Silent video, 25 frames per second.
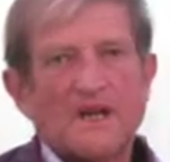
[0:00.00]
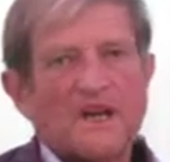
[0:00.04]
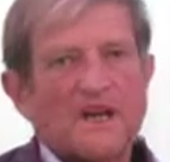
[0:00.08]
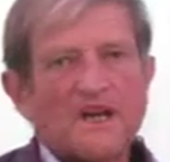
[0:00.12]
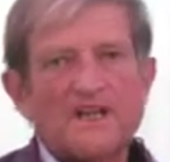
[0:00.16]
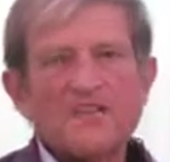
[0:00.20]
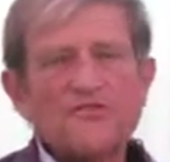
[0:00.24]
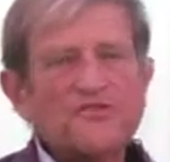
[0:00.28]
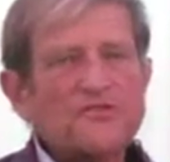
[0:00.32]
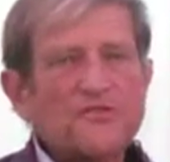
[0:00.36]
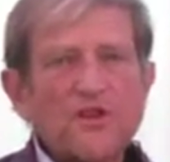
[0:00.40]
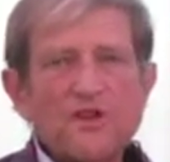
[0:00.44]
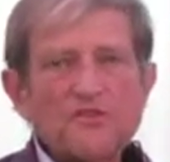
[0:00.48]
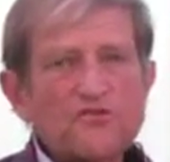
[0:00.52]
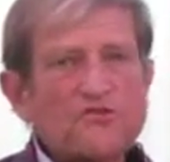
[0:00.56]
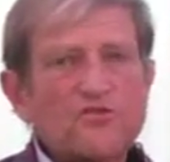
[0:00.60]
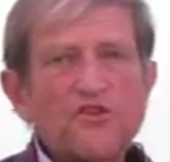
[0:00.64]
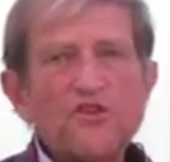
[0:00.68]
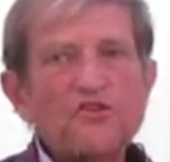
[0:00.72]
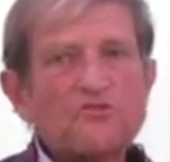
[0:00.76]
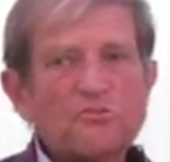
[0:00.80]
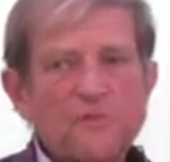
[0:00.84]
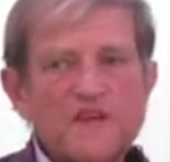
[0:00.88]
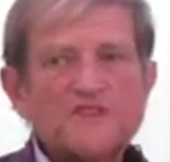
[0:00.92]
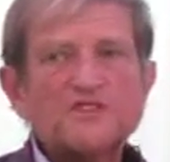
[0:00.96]
It's not
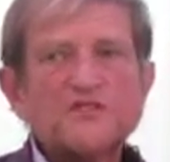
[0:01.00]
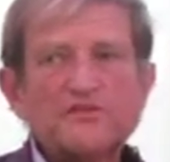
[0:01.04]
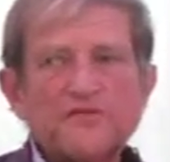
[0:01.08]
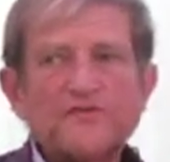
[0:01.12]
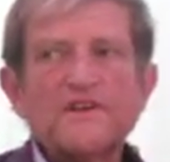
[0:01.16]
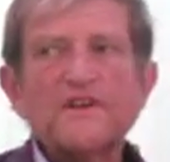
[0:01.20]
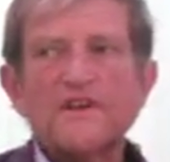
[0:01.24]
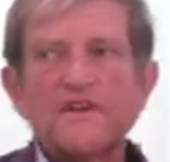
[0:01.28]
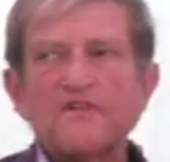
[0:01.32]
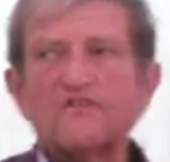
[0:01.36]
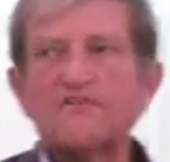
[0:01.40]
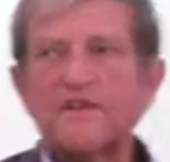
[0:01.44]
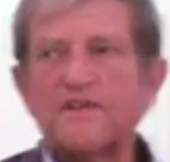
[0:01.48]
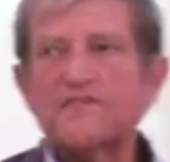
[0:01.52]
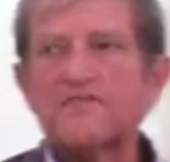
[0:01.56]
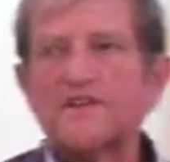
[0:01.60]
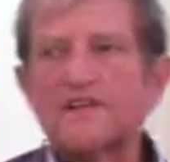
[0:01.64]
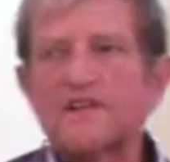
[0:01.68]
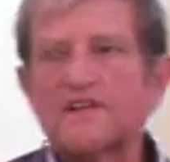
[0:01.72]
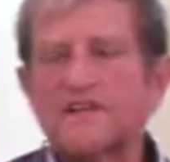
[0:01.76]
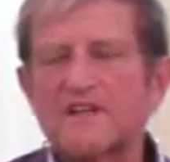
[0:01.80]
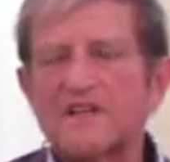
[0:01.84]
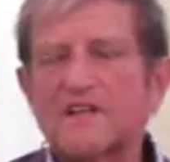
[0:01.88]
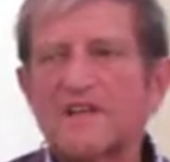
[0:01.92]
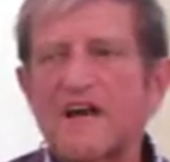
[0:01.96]
so much
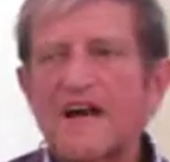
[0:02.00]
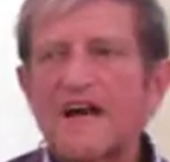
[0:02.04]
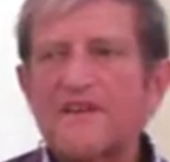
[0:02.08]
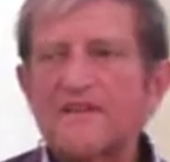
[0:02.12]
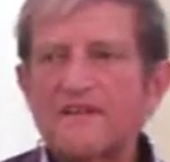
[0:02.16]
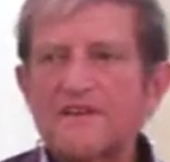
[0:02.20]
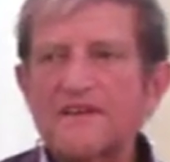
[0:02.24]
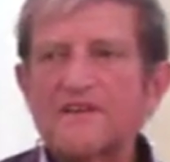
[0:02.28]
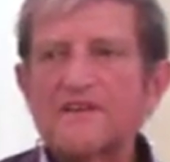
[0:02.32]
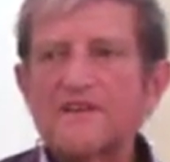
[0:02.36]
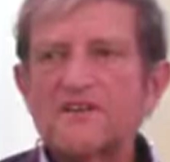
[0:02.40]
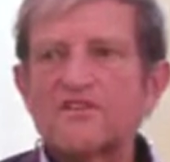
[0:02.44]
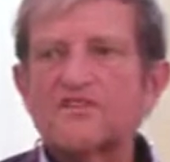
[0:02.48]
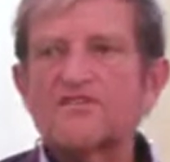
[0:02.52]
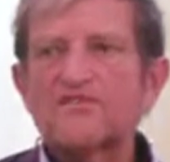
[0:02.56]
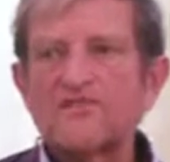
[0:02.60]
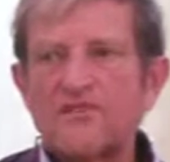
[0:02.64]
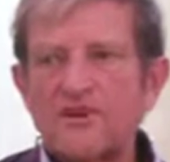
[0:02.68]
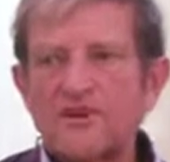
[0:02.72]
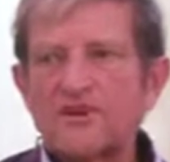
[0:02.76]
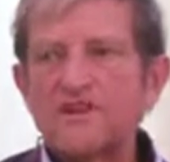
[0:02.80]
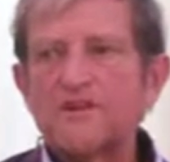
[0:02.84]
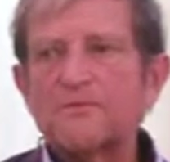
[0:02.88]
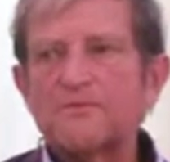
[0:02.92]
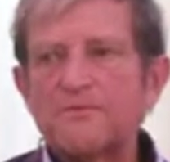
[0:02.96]
philosophical. I think it's
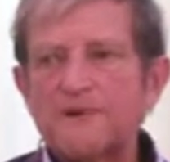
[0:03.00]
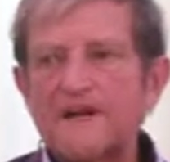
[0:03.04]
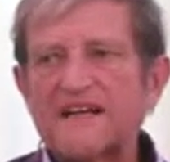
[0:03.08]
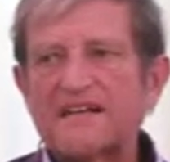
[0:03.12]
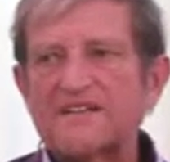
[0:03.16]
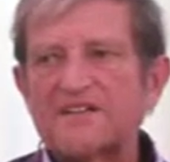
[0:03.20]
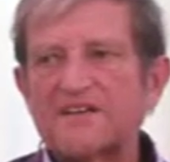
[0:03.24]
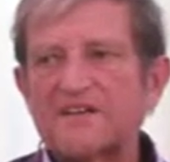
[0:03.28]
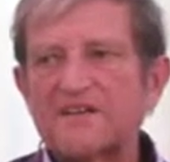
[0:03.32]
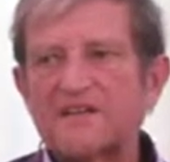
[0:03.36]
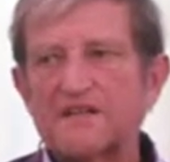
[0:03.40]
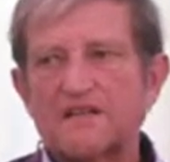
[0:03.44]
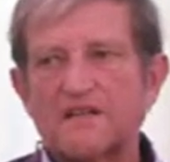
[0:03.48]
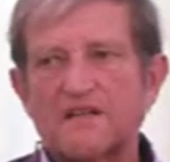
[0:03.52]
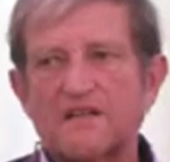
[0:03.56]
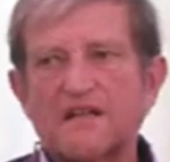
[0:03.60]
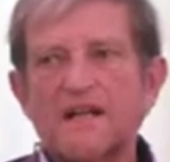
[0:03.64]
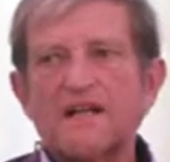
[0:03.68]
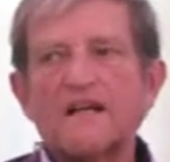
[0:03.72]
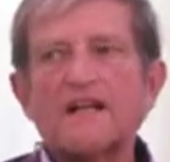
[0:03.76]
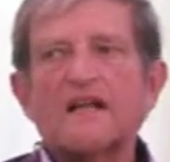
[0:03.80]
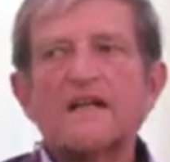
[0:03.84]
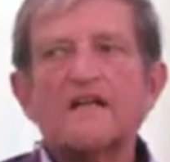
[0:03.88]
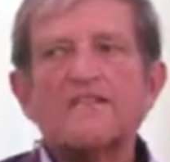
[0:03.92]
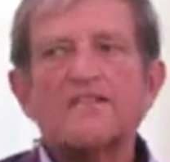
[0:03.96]
very practical.
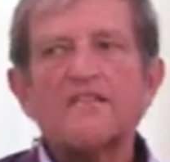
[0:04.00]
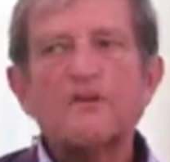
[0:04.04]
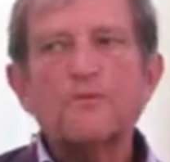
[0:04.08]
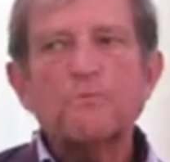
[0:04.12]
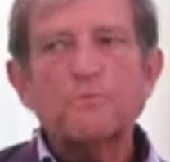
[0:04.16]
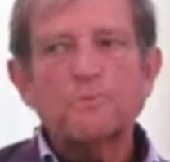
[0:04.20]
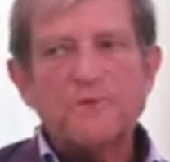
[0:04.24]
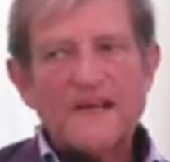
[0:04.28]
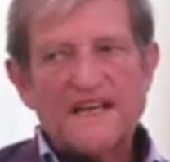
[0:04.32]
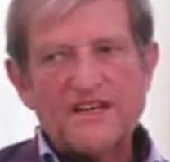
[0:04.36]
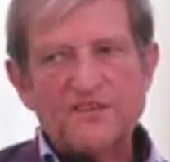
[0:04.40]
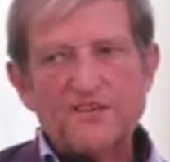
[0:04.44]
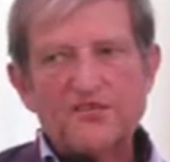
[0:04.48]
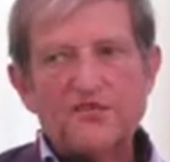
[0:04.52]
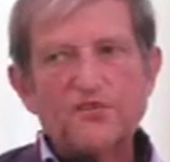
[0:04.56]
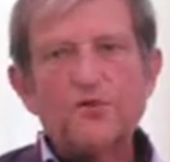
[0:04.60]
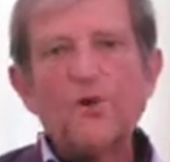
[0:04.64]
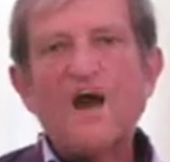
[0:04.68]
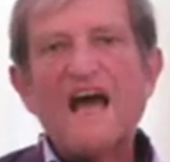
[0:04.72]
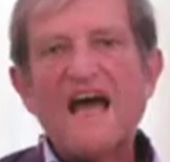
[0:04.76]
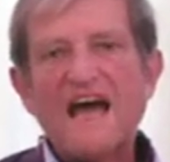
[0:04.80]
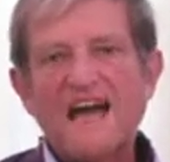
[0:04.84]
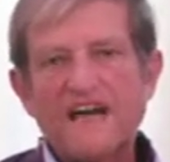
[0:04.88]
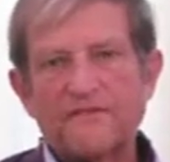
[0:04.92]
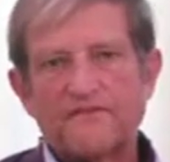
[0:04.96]
The bricks you
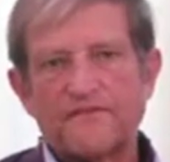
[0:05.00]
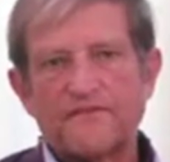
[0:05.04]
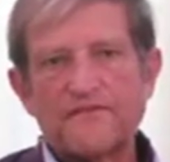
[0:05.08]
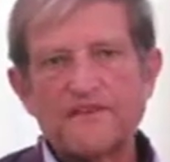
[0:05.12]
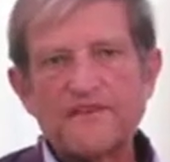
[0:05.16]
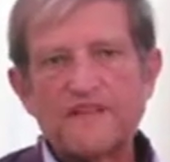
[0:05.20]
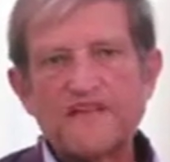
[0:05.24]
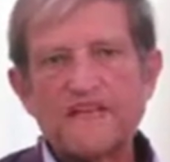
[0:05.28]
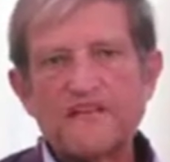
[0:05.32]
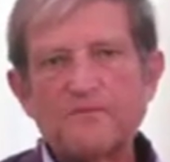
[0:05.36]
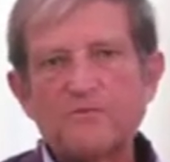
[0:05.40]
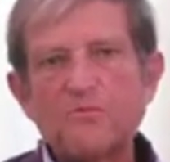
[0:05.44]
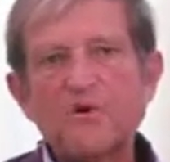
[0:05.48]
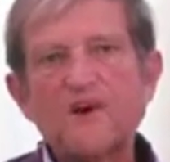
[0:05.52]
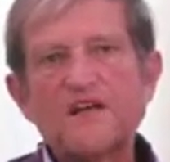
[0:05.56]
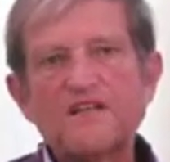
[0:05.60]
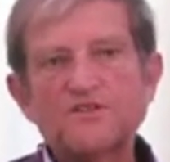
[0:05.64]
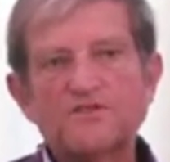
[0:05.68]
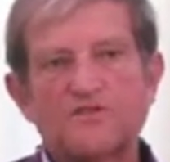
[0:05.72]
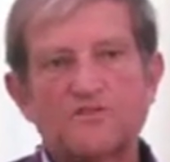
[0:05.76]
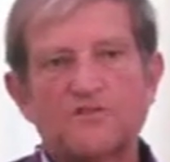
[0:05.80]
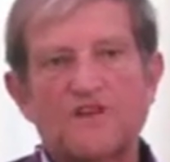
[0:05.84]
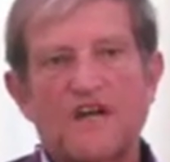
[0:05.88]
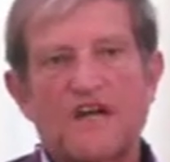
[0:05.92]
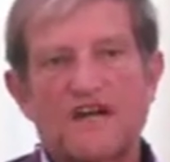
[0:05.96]
have in Mohen
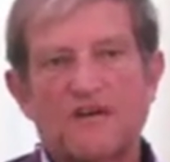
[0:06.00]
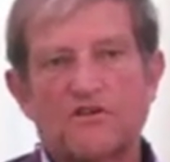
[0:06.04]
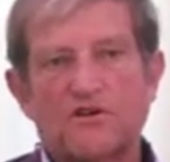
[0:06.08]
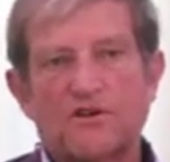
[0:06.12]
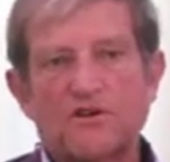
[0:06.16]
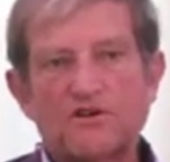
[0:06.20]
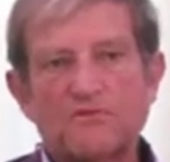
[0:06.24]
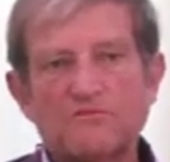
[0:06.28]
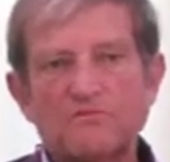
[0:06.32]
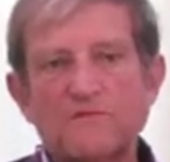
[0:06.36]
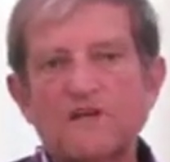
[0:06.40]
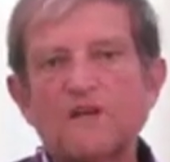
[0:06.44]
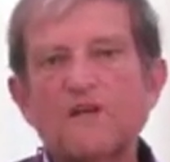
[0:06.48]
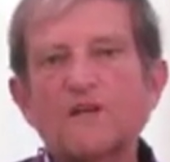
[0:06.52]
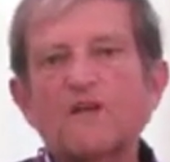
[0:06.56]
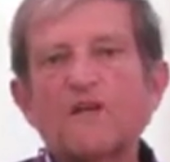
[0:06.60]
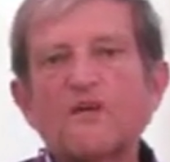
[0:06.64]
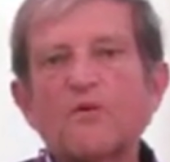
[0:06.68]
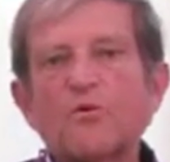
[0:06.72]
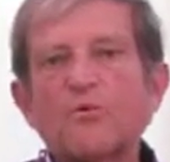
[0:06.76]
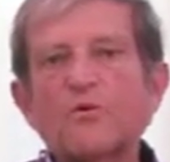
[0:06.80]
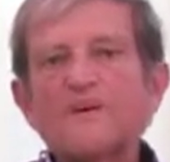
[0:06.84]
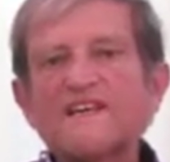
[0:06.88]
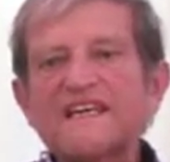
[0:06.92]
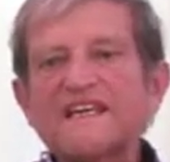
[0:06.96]
Jo Daro,
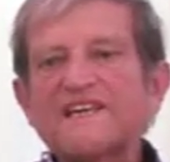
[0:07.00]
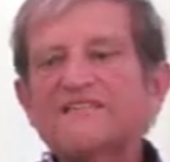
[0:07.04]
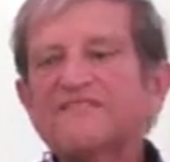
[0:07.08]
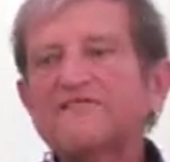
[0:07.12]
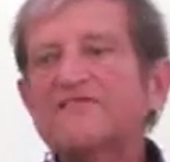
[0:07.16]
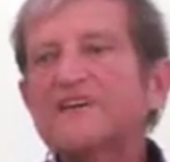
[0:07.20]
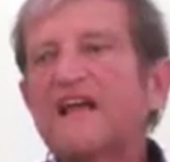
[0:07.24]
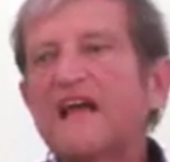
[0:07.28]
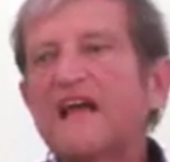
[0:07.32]
we even